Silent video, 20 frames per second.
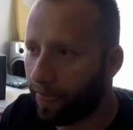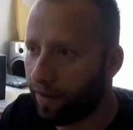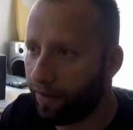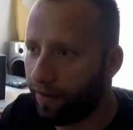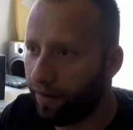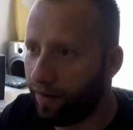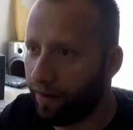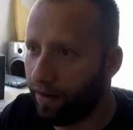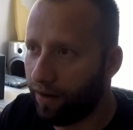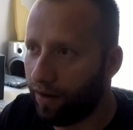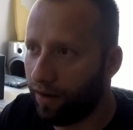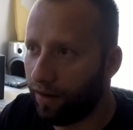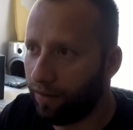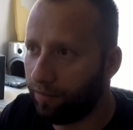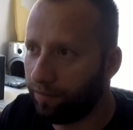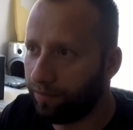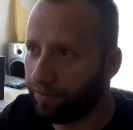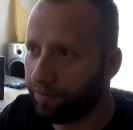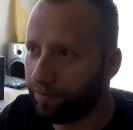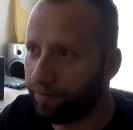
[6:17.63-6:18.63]

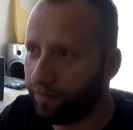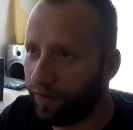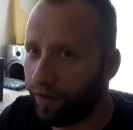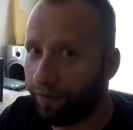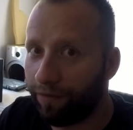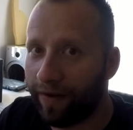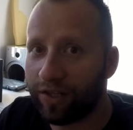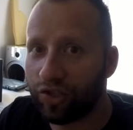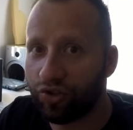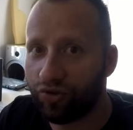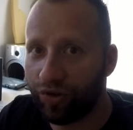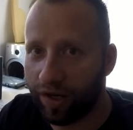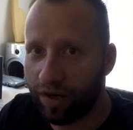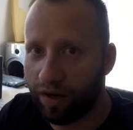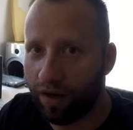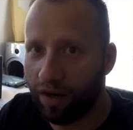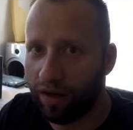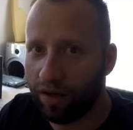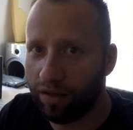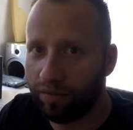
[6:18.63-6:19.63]
the factory
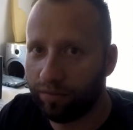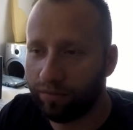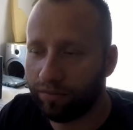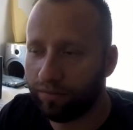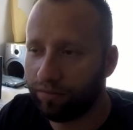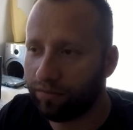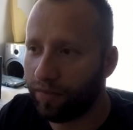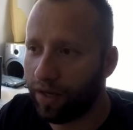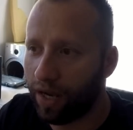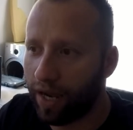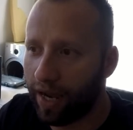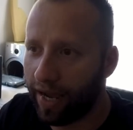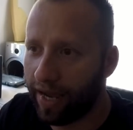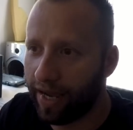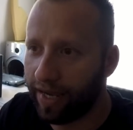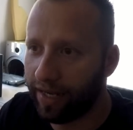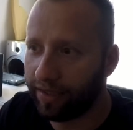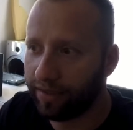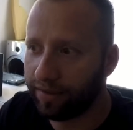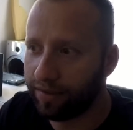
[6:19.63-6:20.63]
car
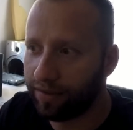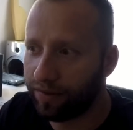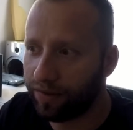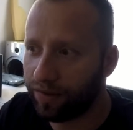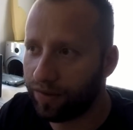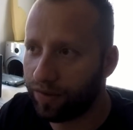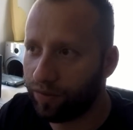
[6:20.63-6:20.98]
and